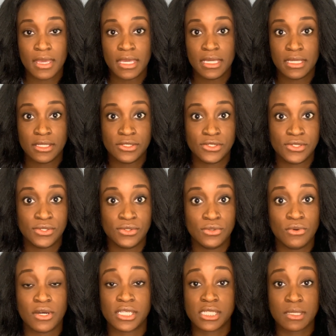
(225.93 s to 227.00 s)

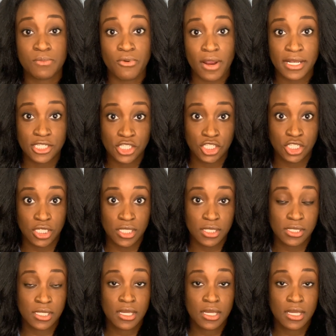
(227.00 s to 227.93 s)
into a spreadsheet.